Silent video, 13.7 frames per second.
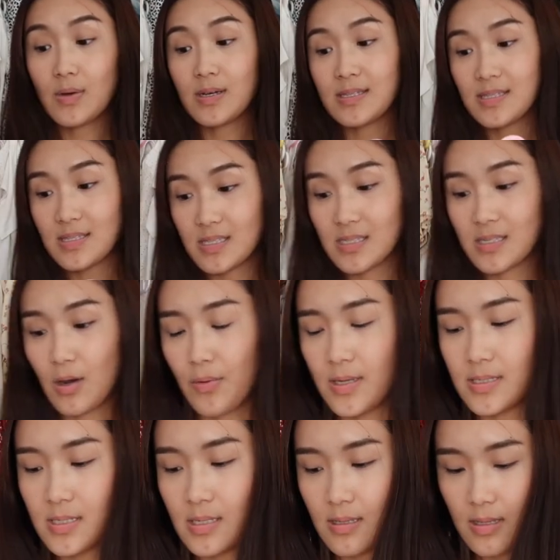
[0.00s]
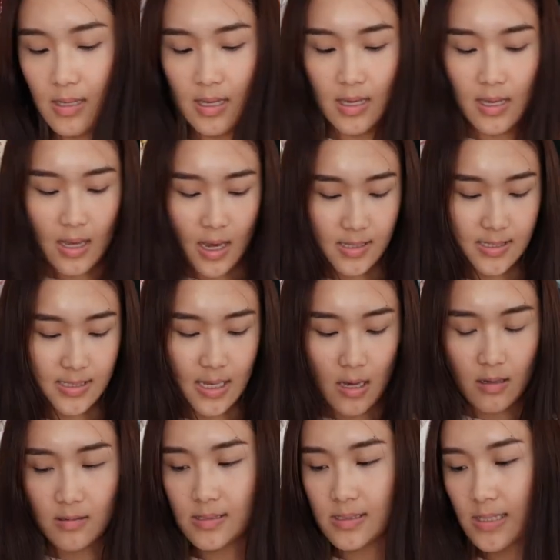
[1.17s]
one's going to the
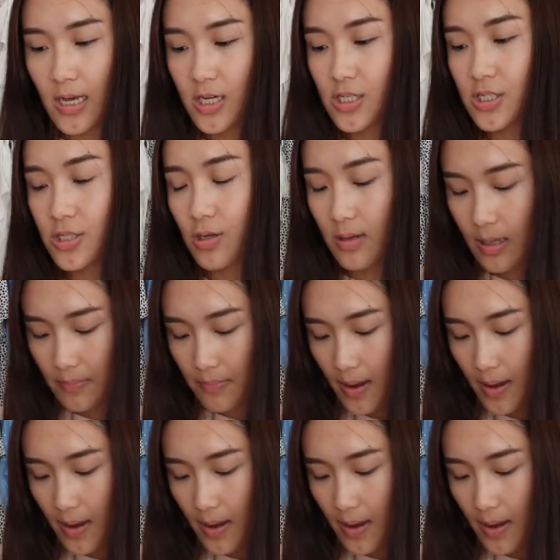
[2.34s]
sell slash donate